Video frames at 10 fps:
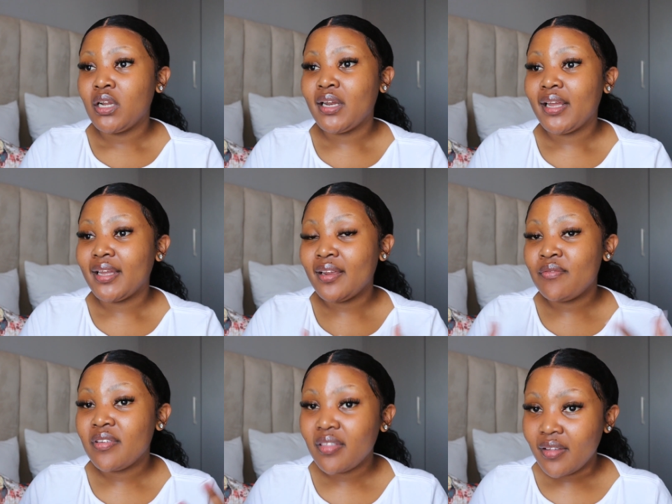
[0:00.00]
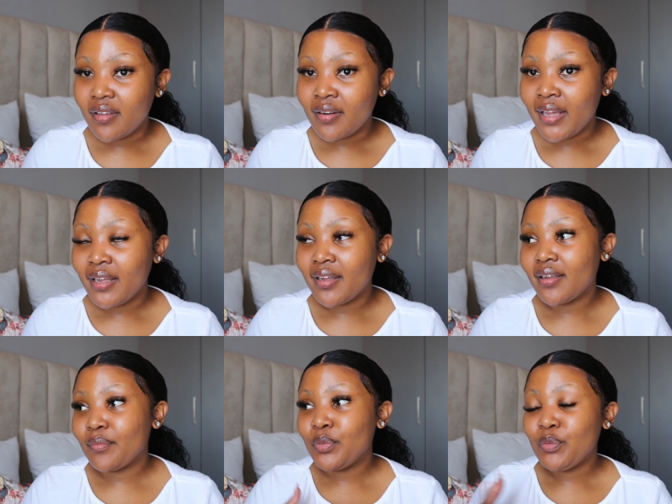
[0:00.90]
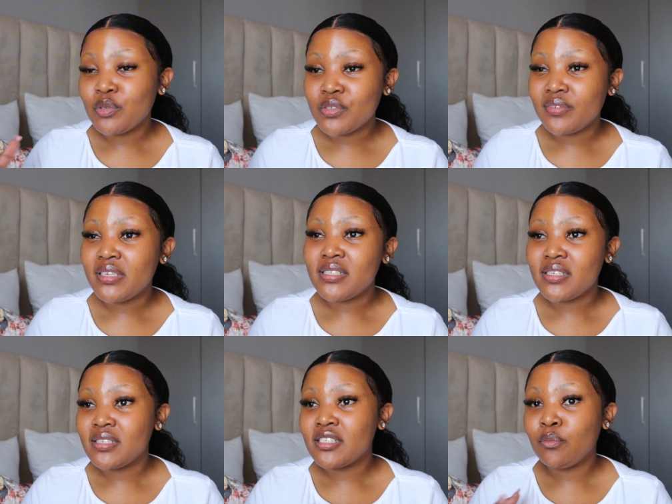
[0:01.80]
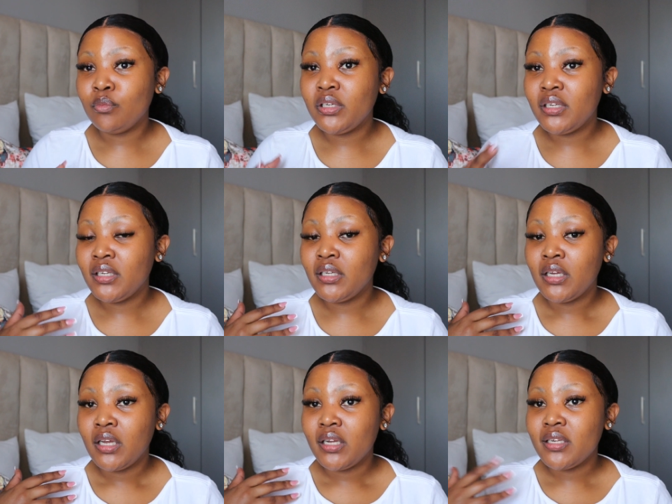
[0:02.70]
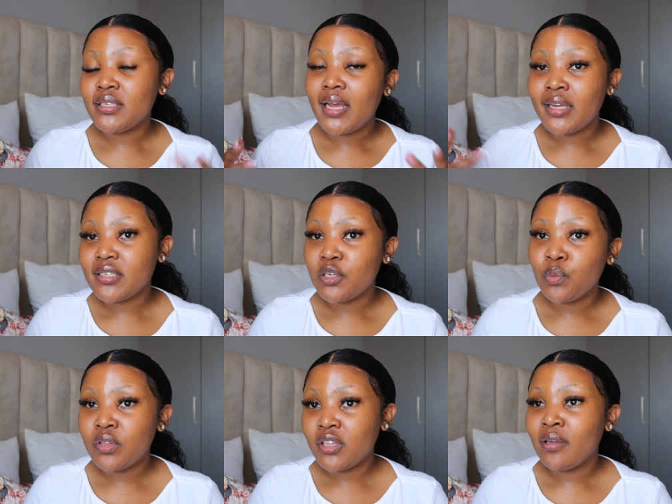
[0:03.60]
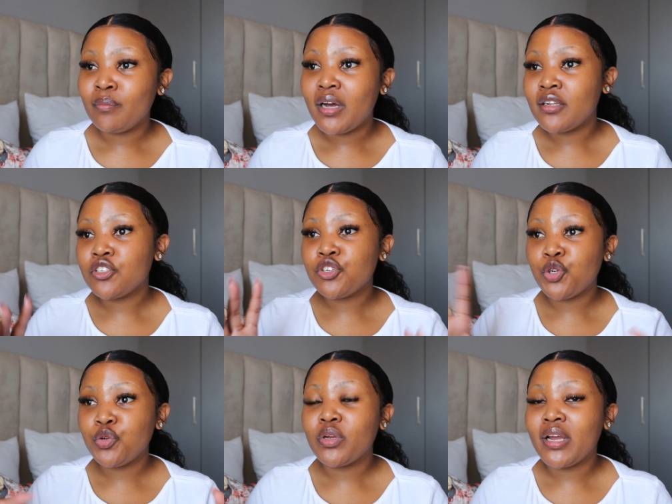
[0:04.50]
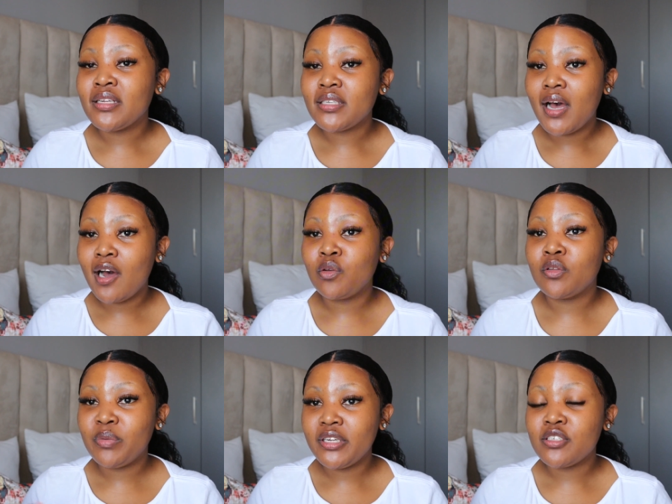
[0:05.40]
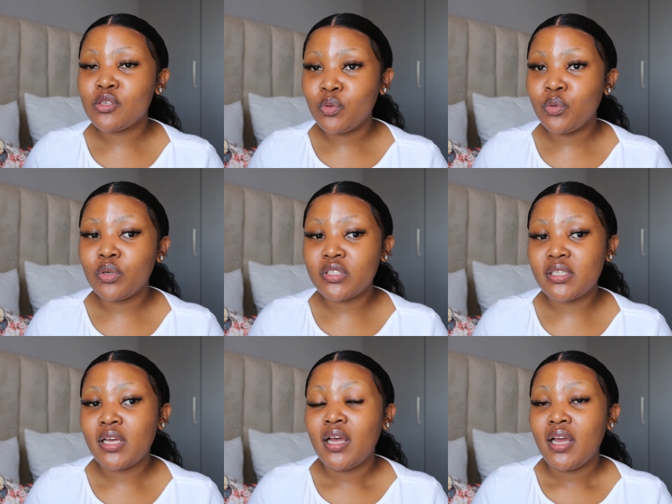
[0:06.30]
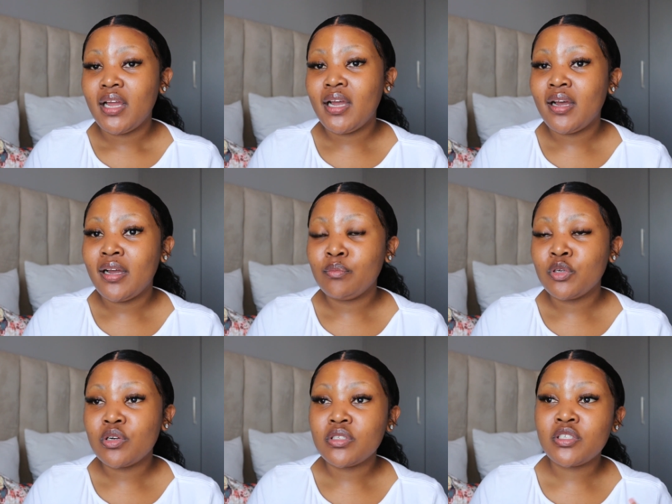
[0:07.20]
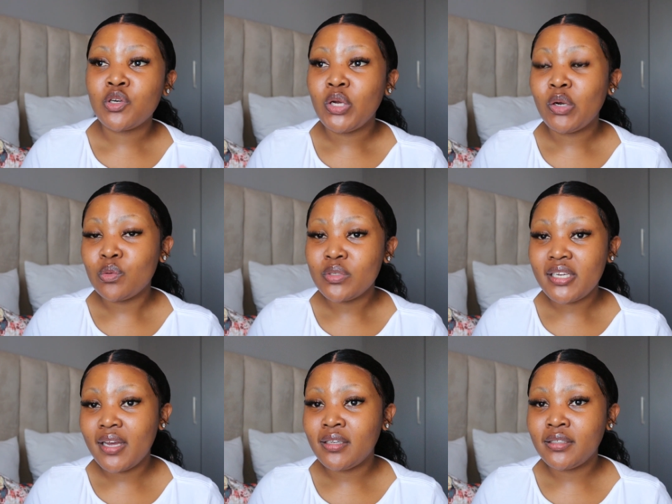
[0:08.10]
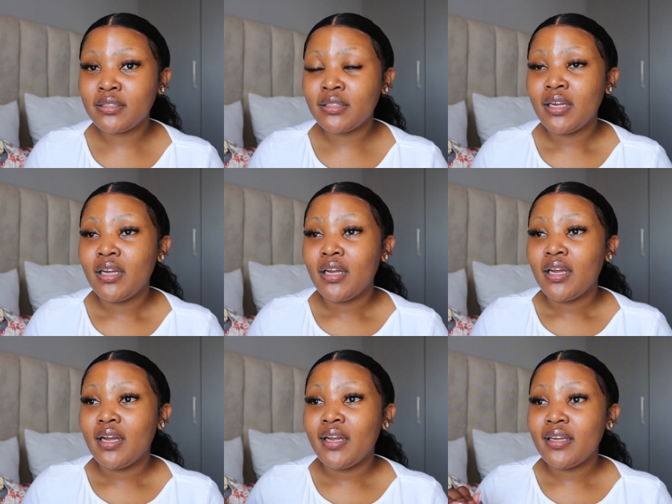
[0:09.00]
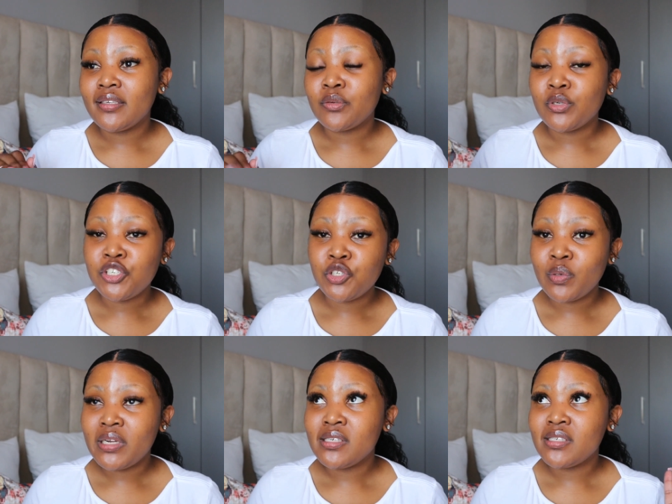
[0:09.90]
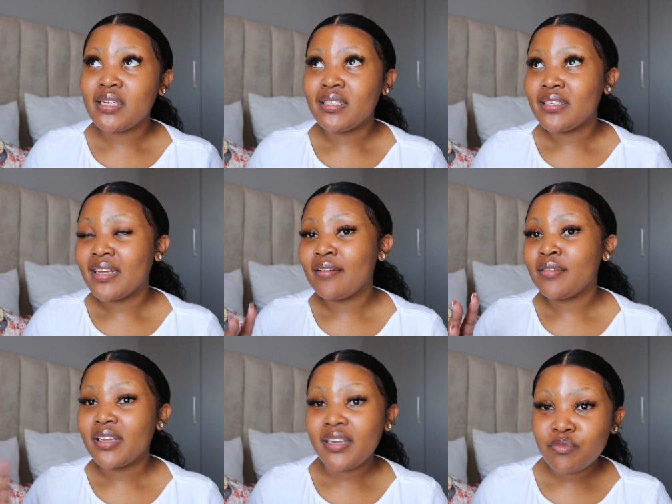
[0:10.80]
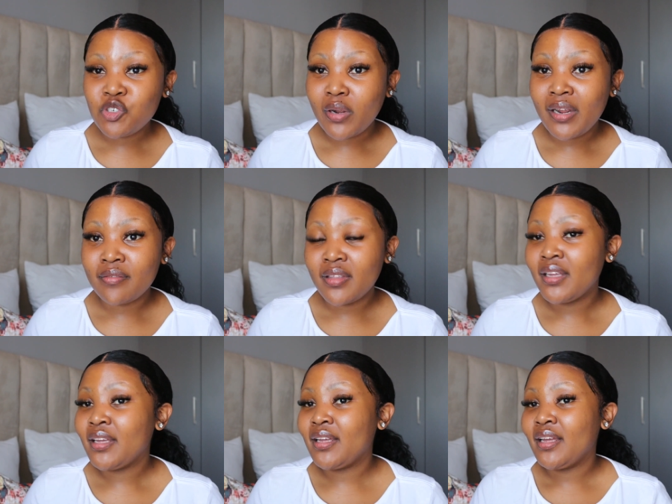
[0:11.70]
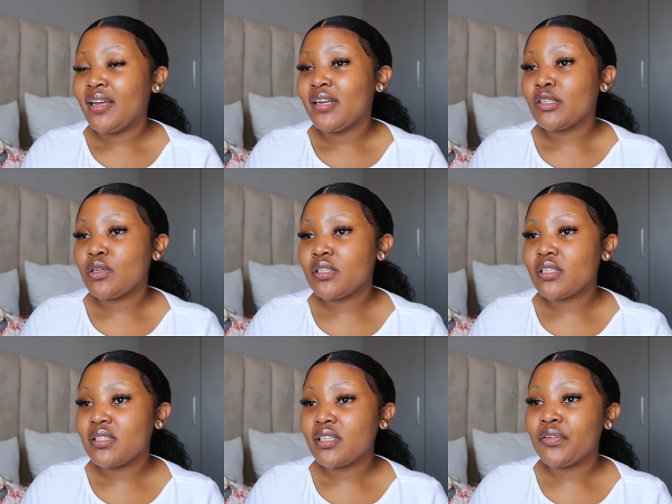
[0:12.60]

like everything, like people's faces, me interacting with them. I'll just show you guys how the place looks, because it's a hotel and a restaurant, and they have a game drive there. So it's